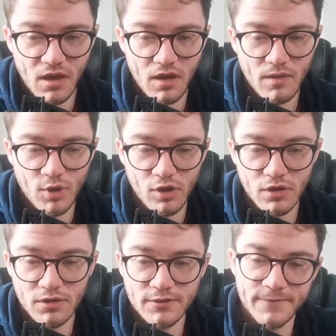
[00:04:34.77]

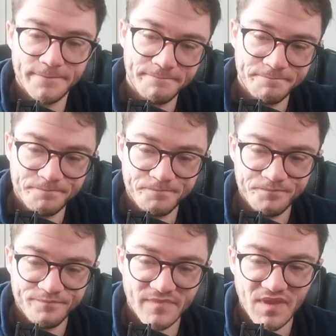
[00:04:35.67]
Arbok,
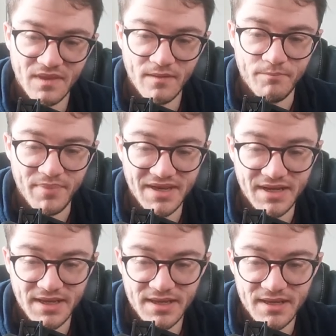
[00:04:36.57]

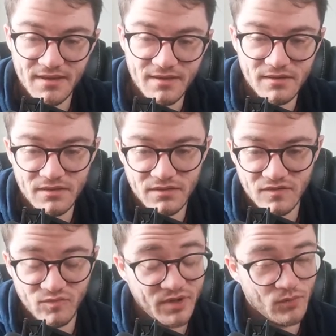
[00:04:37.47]
BD.
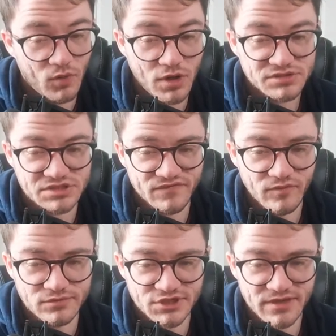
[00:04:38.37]
Been a while since I've
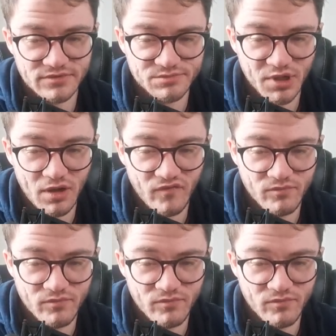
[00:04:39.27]
opened Champion's Path.